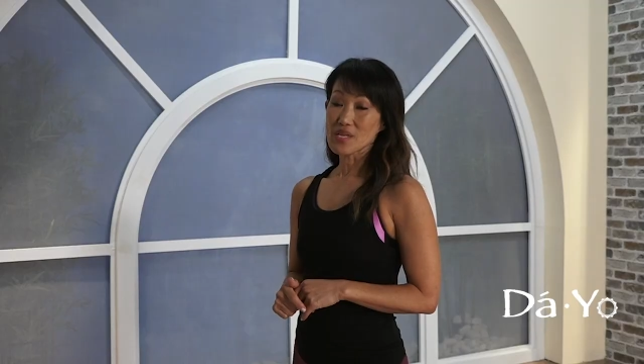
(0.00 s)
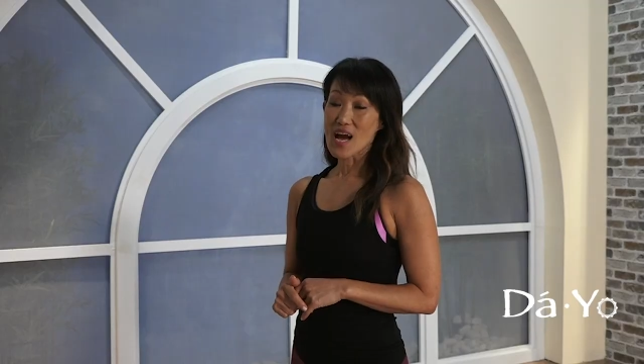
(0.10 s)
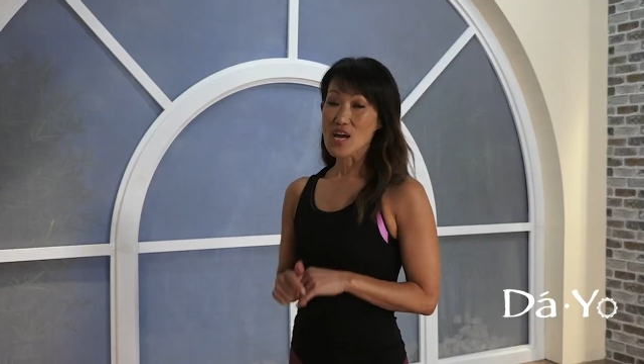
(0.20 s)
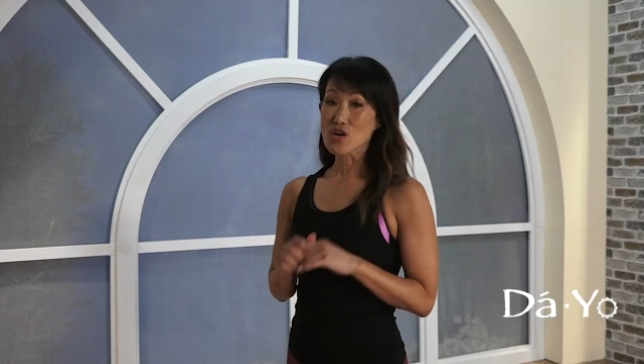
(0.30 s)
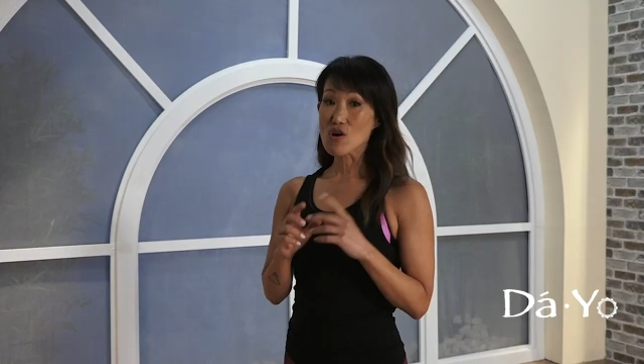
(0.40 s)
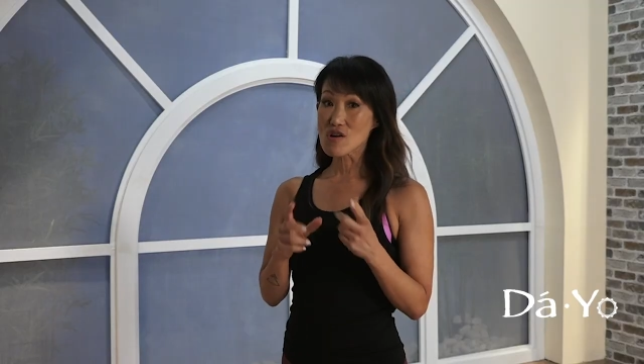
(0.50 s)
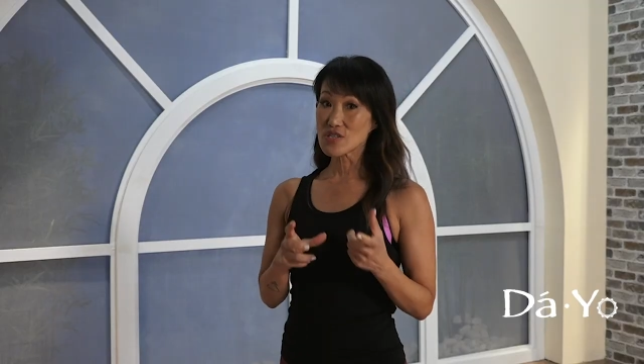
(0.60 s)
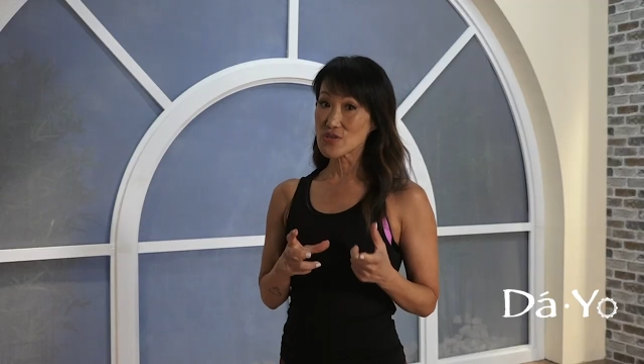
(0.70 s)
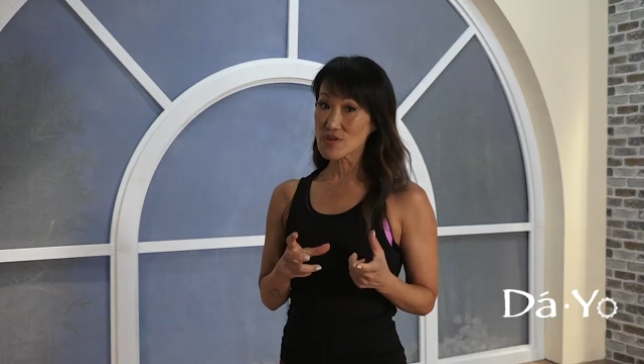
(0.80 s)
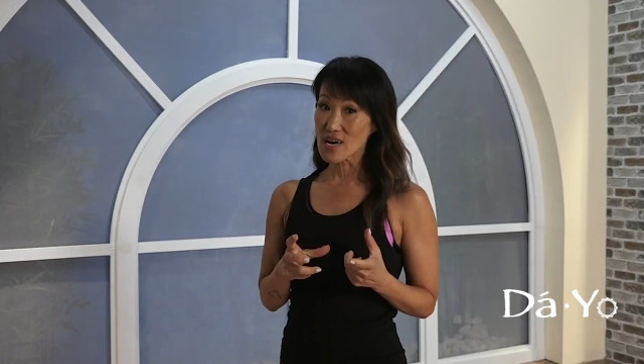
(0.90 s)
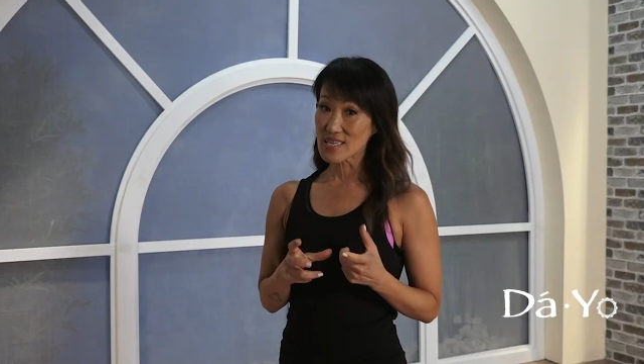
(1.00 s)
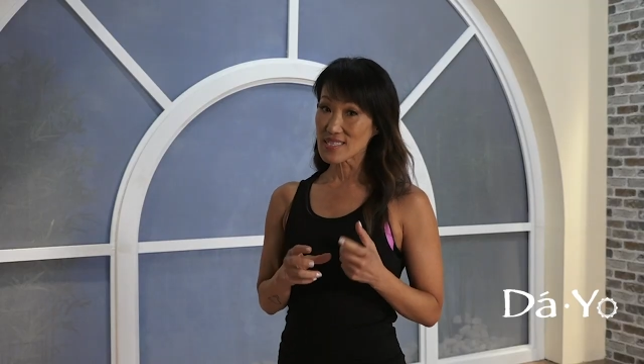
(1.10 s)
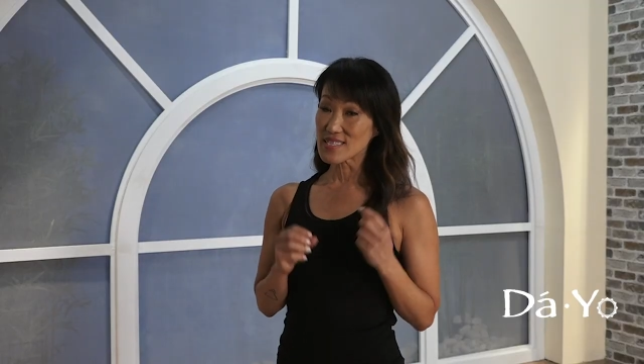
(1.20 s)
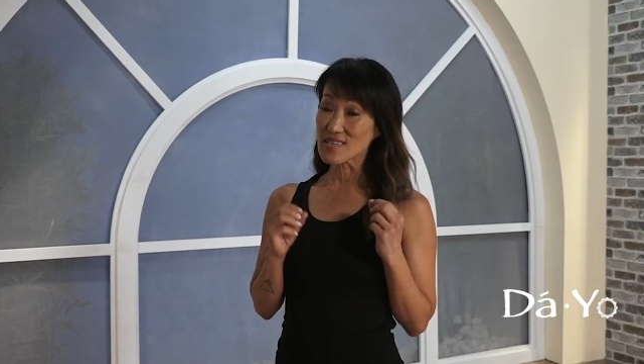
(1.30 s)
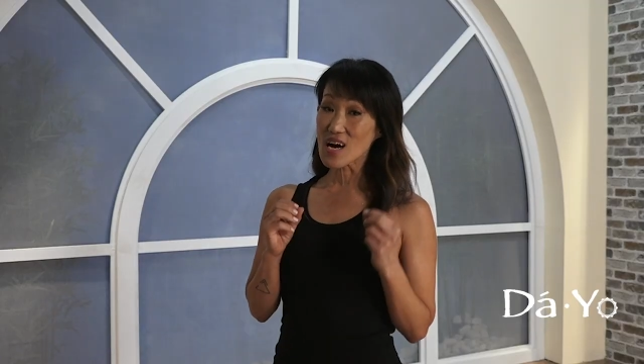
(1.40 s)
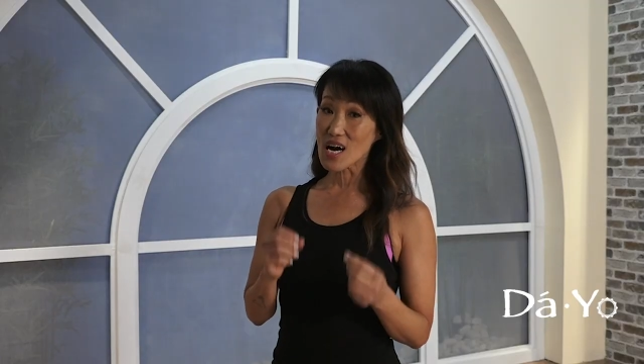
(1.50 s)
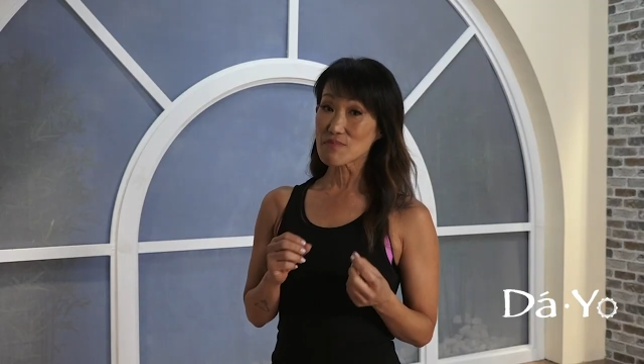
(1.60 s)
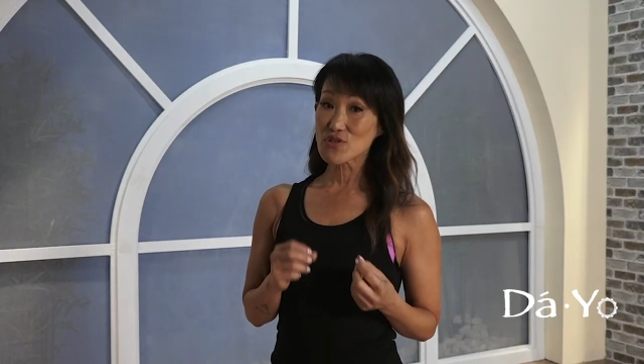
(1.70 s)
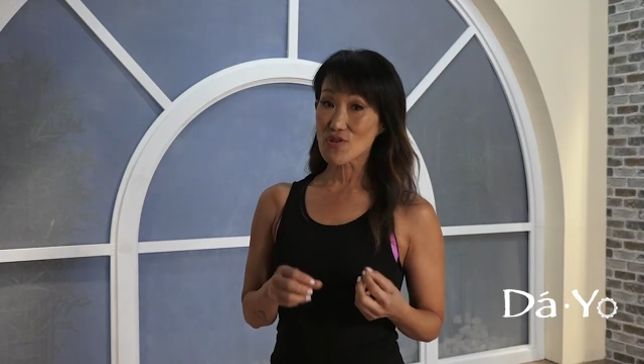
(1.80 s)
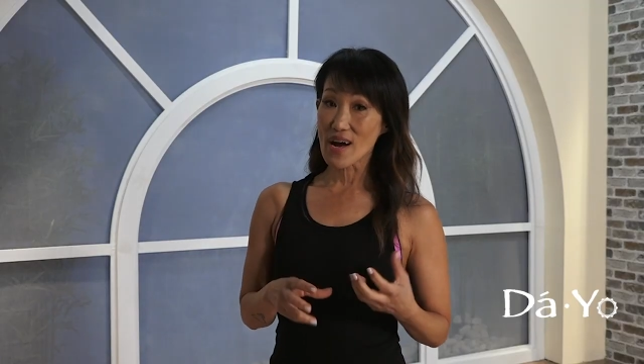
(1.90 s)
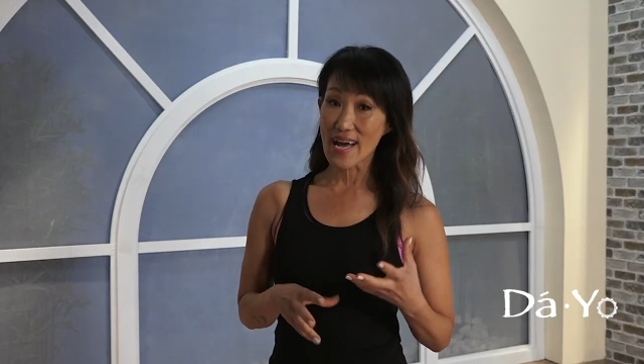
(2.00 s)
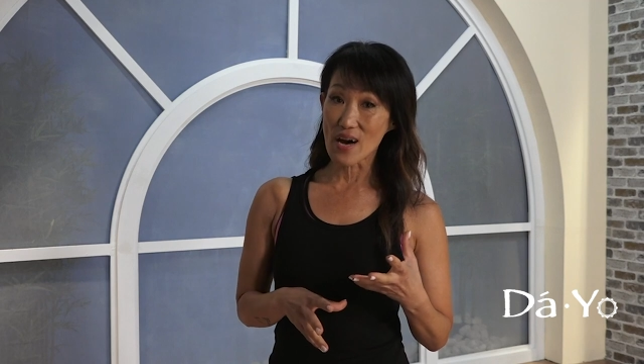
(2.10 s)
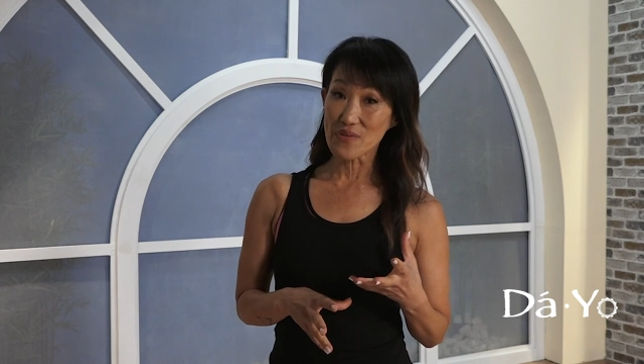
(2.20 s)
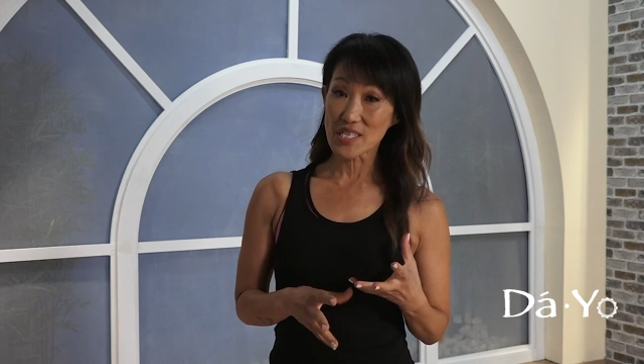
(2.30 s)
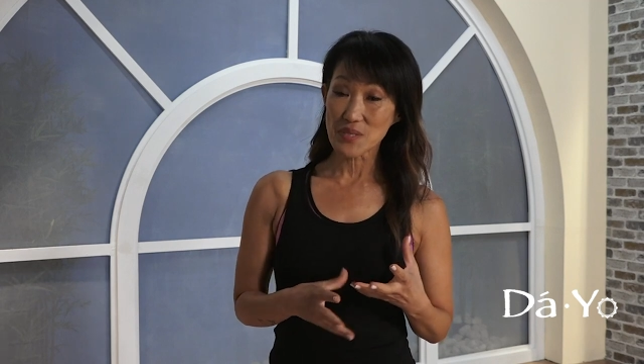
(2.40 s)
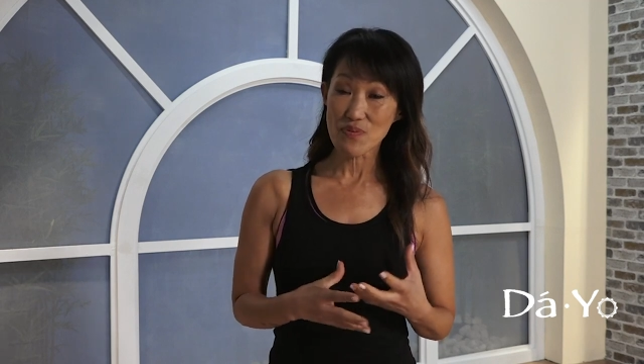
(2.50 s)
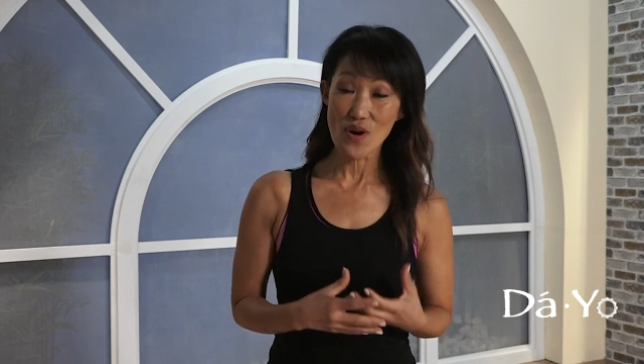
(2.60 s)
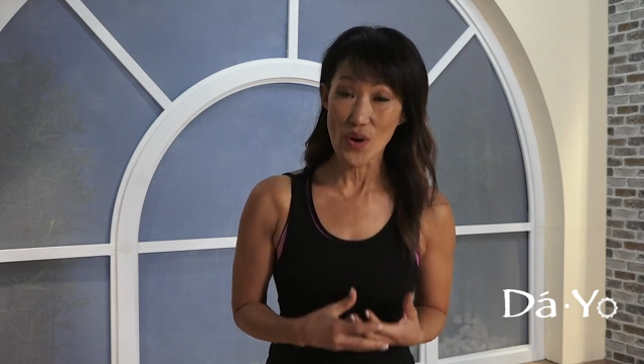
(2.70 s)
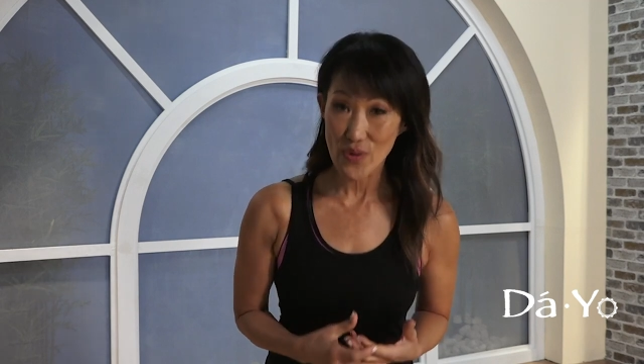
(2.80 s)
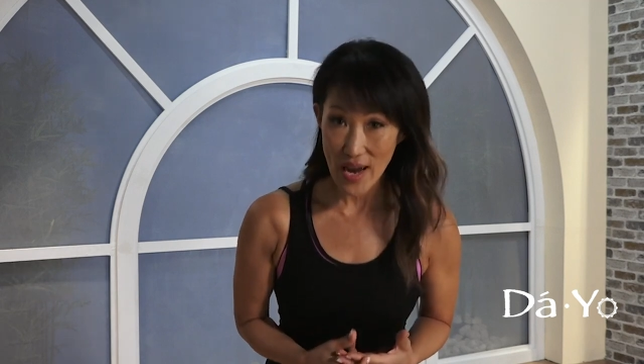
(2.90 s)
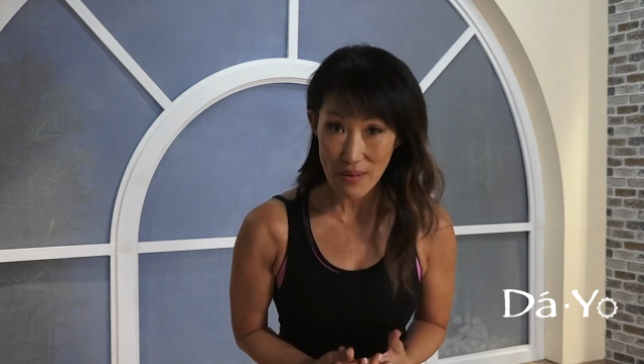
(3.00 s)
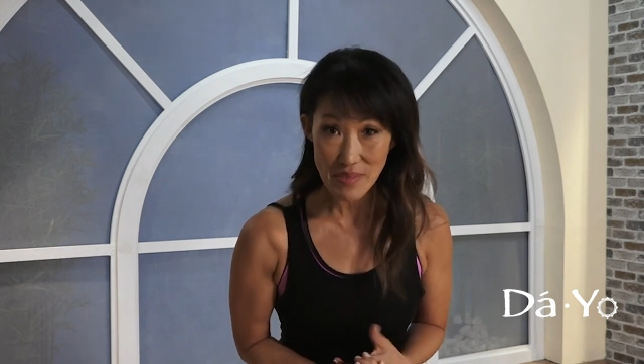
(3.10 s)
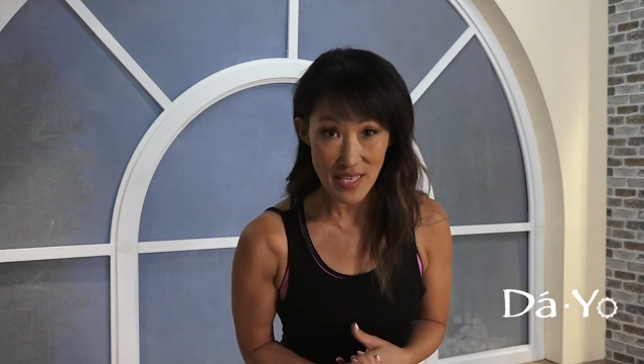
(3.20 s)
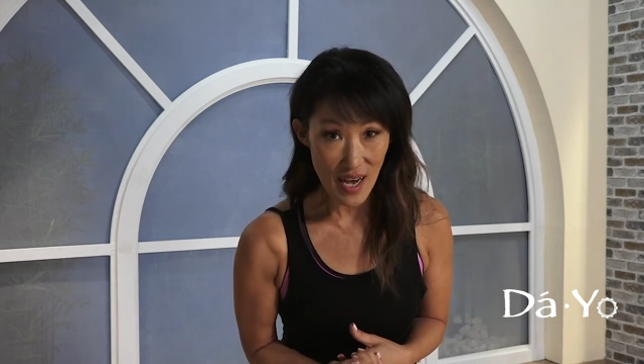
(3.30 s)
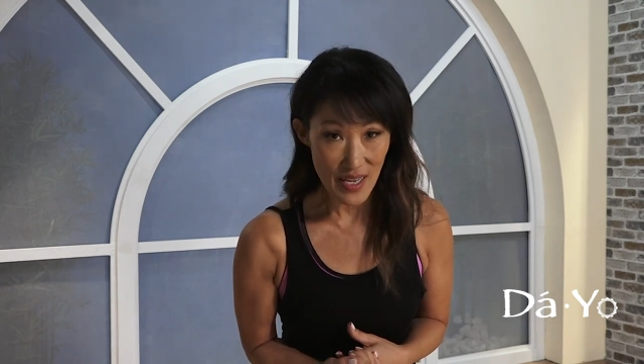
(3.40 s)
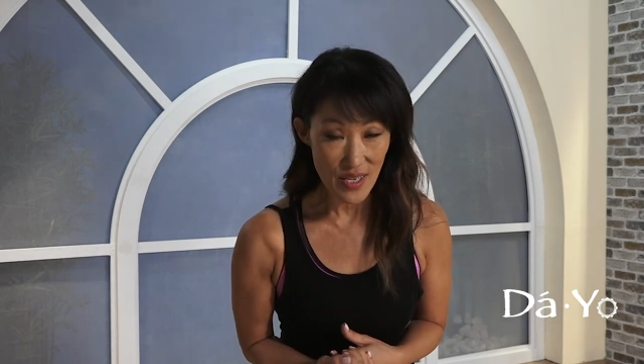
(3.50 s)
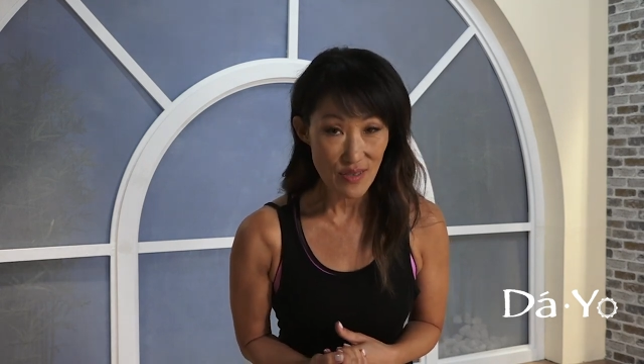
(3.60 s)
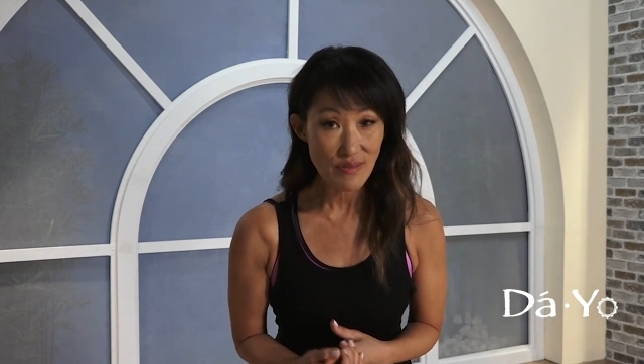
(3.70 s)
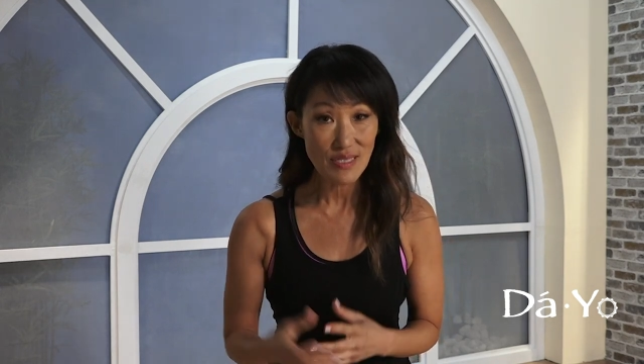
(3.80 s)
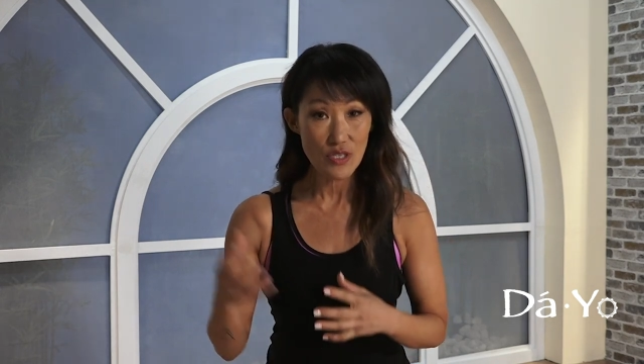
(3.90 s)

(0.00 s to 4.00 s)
I encourage you guys to come try out this program, Dayo,